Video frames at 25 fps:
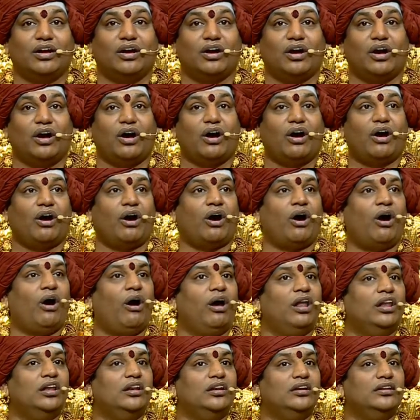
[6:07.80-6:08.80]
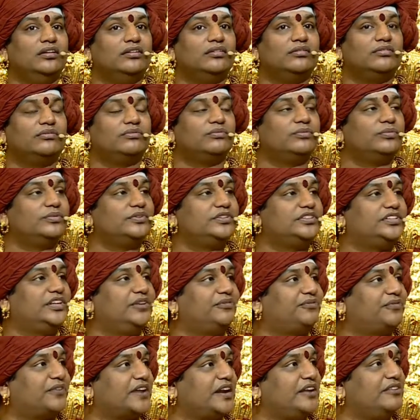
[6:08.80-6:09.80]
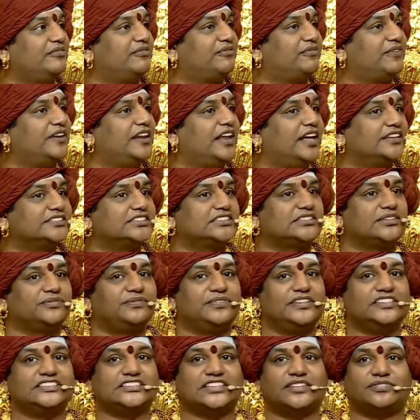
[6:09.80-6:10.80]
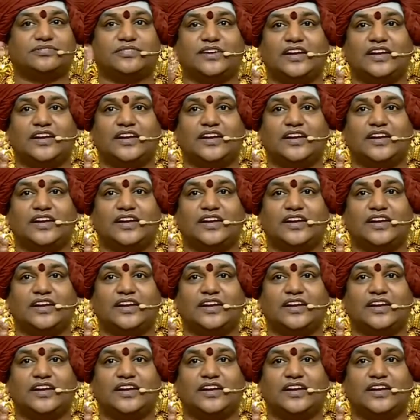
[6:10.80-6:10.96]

all different philosophies of